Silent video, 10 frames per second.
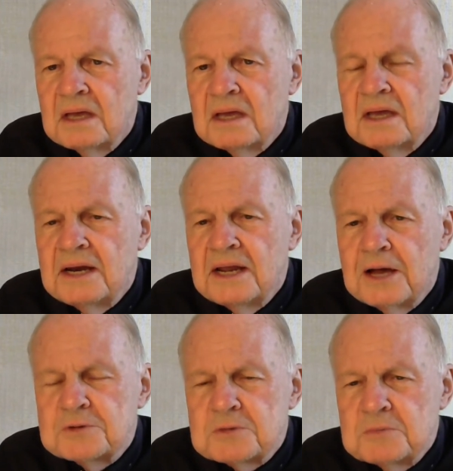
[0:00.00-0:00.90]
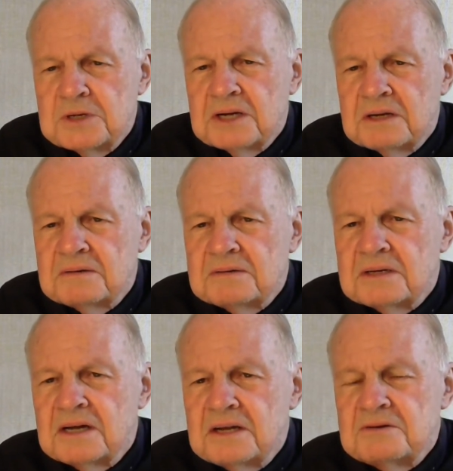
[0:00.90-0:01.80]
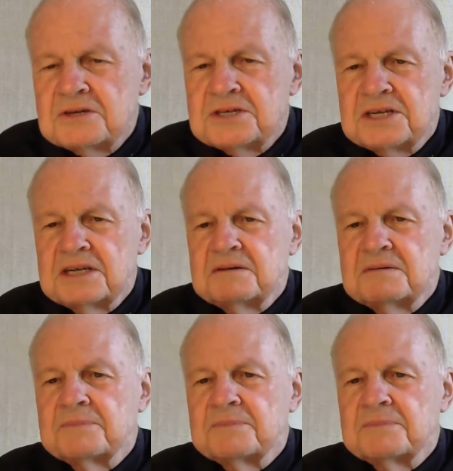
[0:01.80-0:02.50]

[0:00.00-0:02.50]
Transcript: it helps me to understand